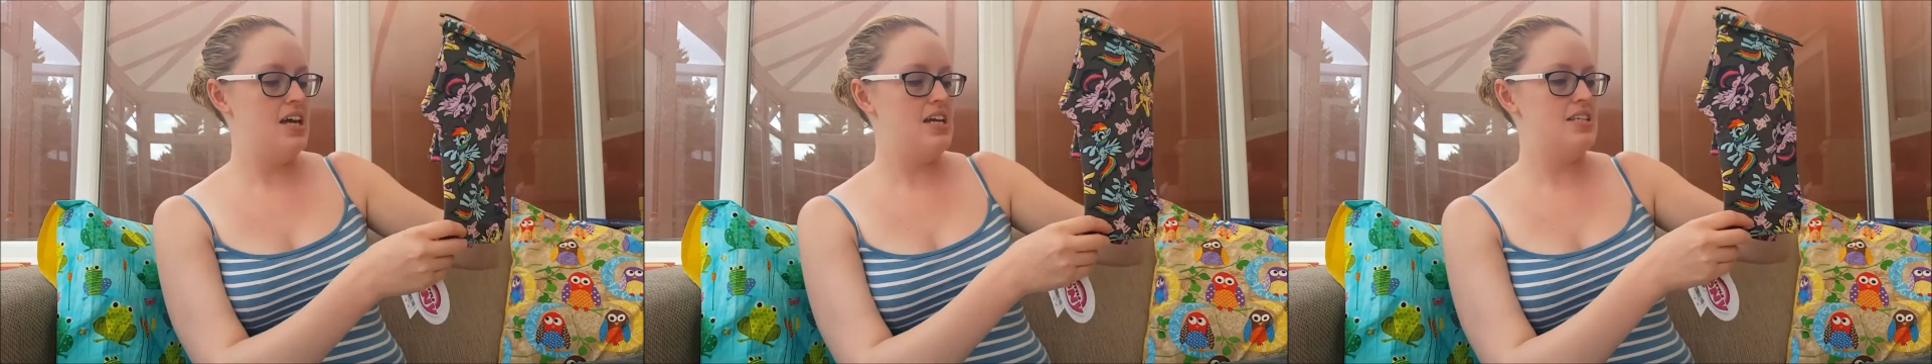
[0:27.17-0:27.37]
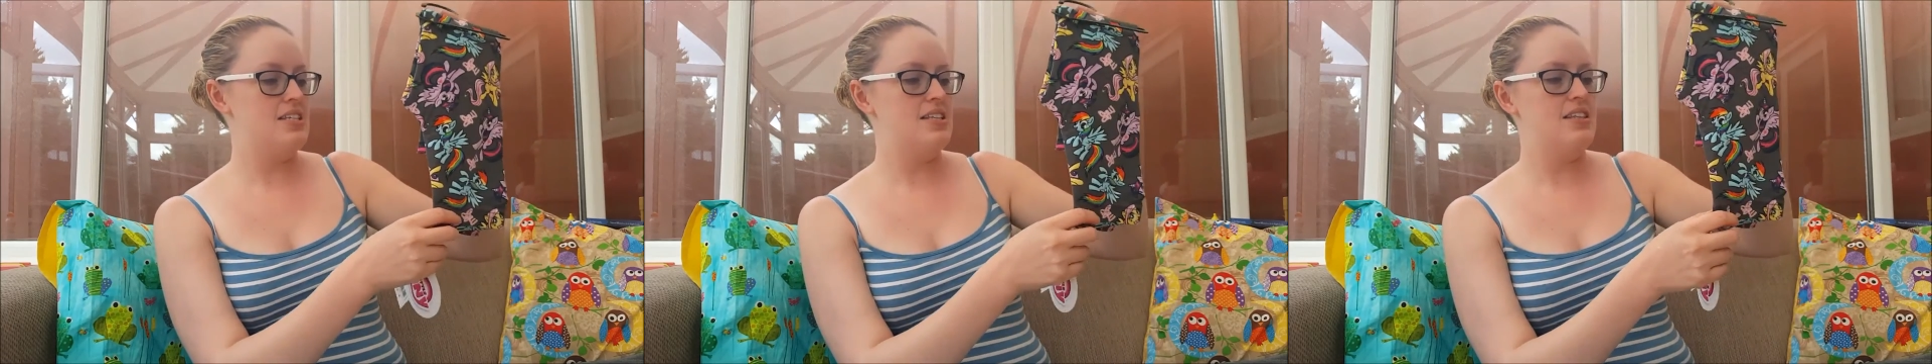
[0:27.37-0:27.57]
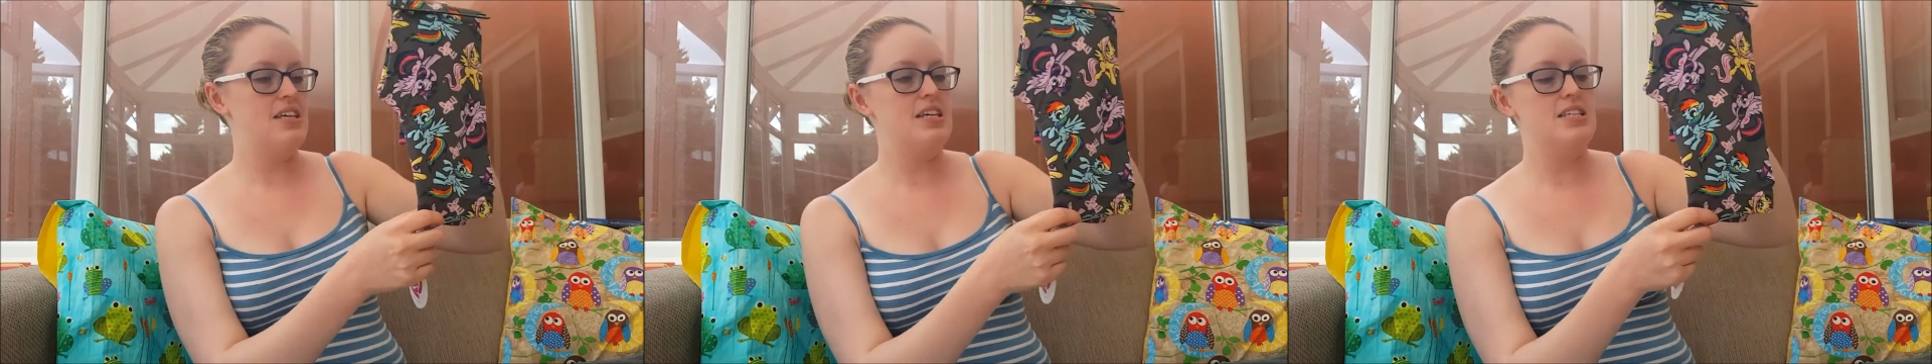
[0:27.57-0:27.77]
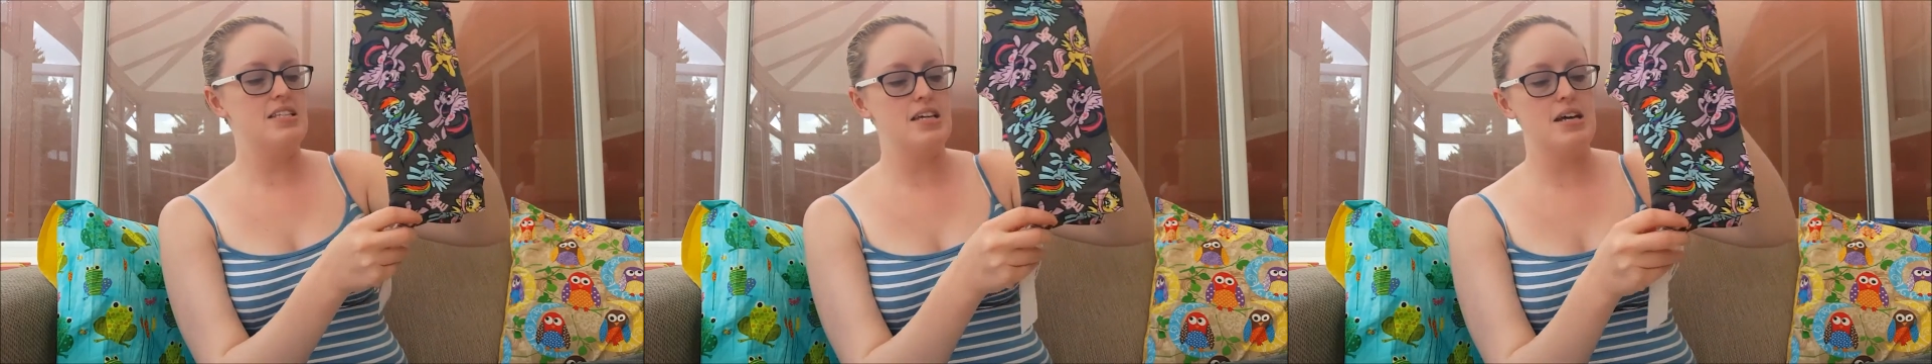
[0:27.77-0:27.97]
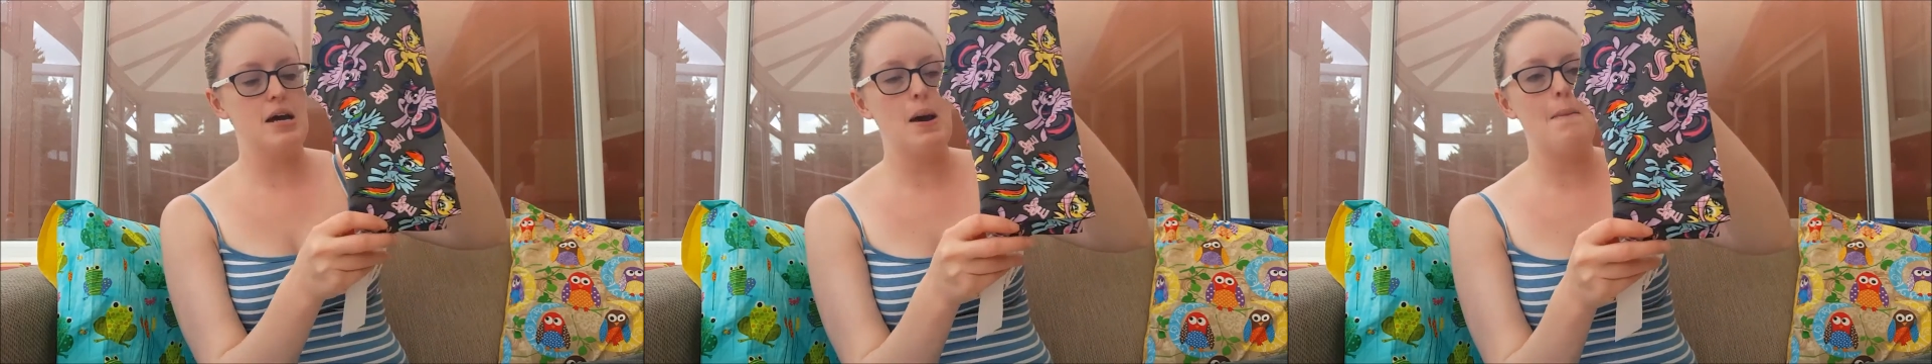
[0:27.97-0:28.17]
is these
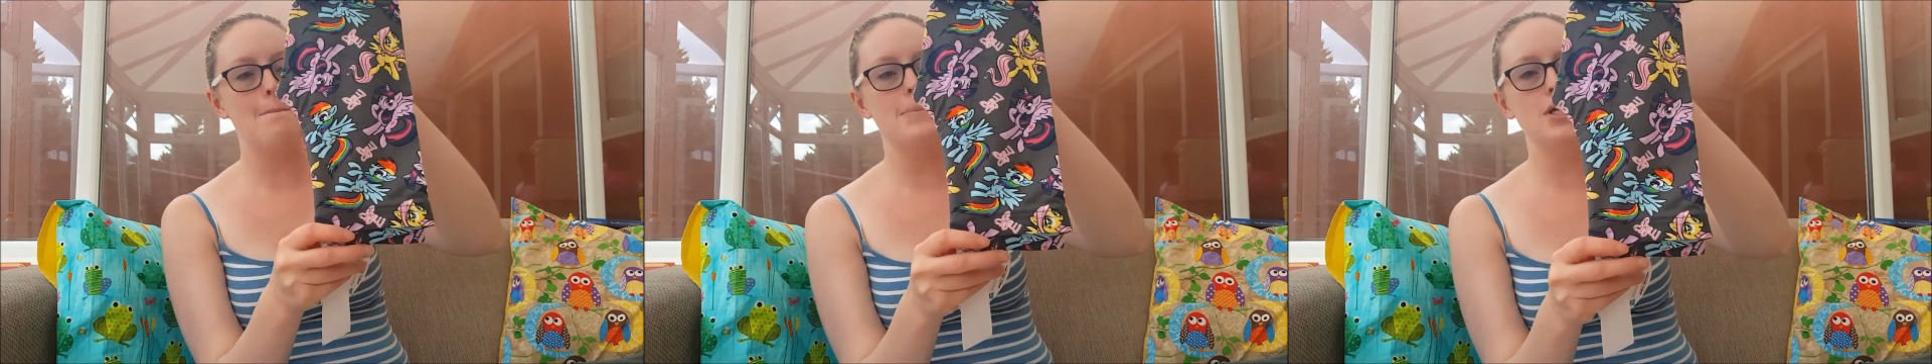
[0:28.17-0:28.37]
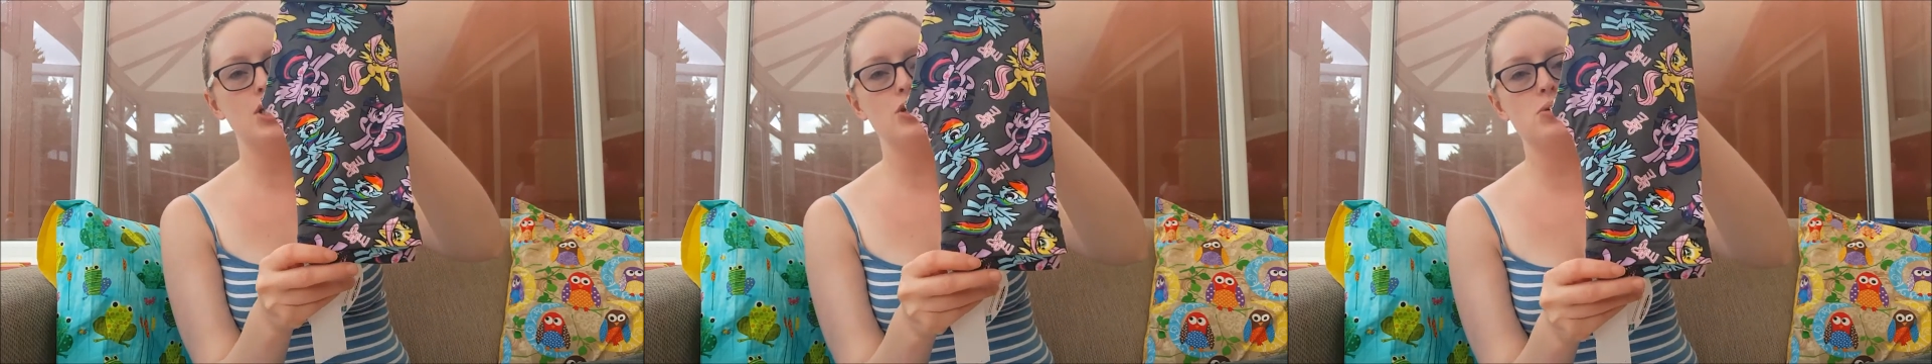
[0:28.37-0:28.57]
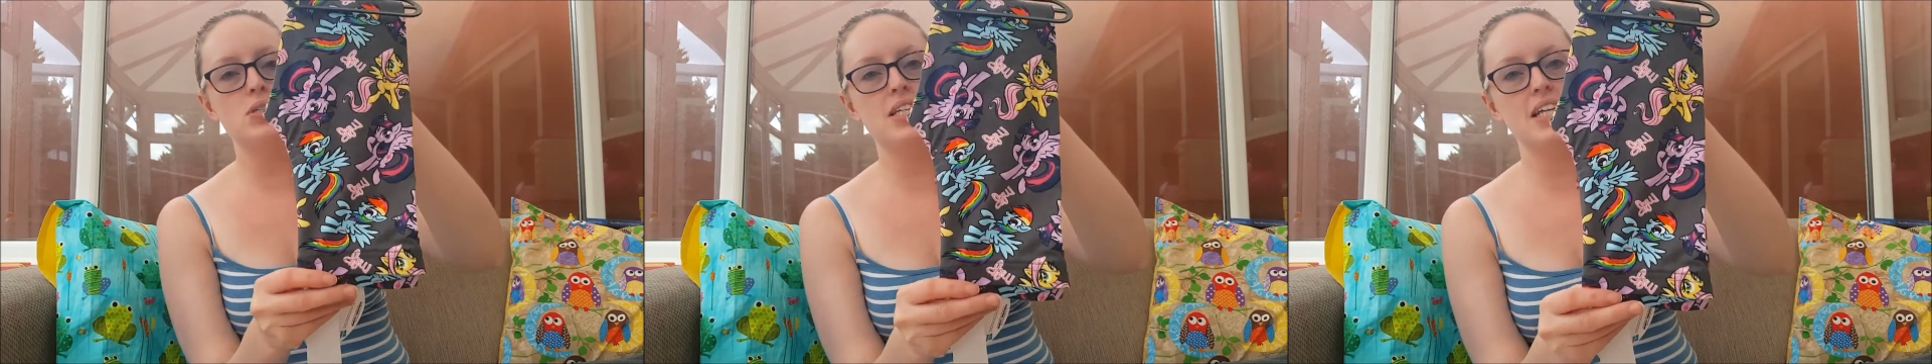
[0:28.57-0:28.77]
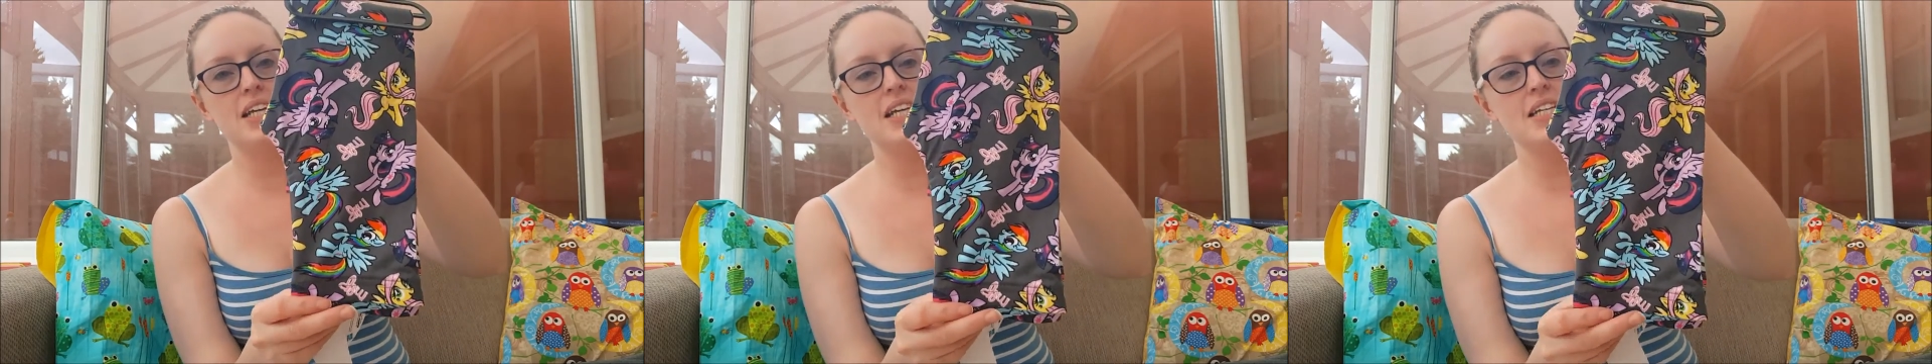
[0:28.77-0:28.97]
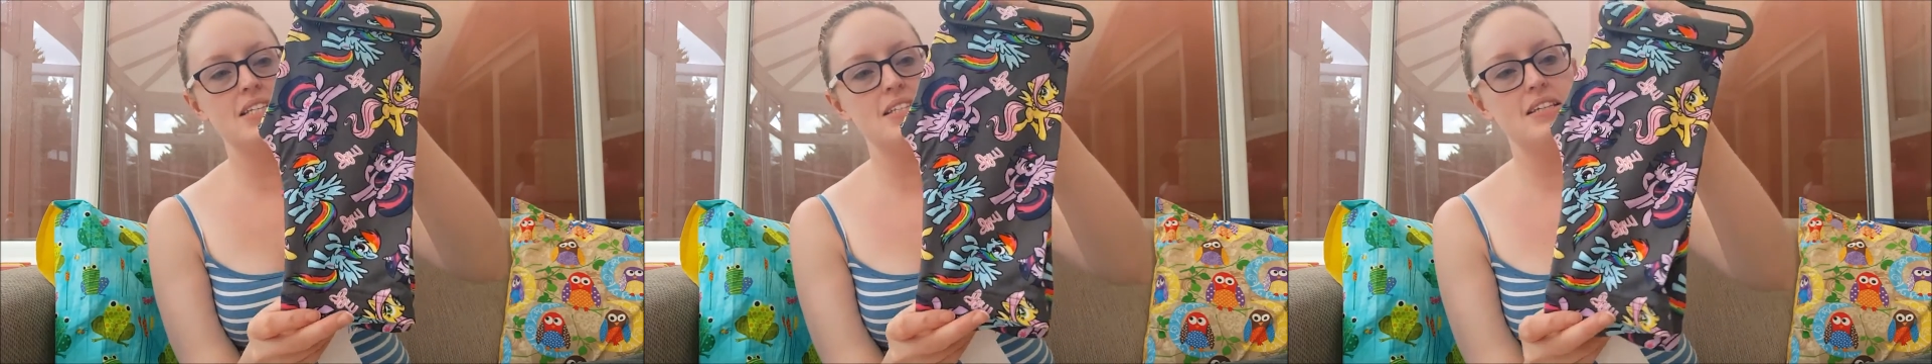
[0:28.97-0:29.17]

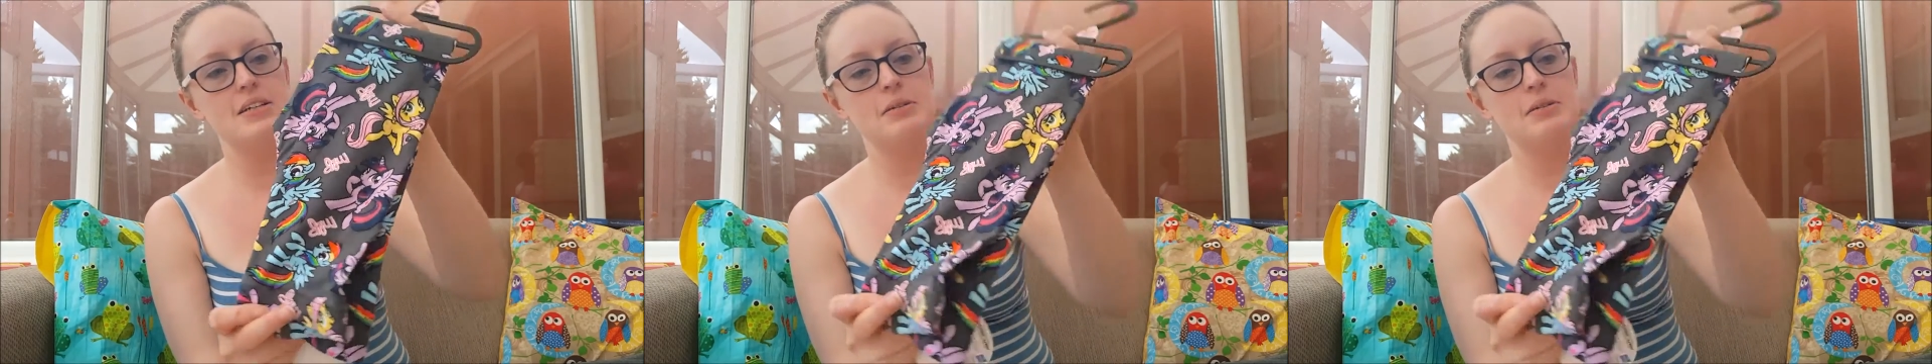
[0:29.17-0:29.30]
beauties.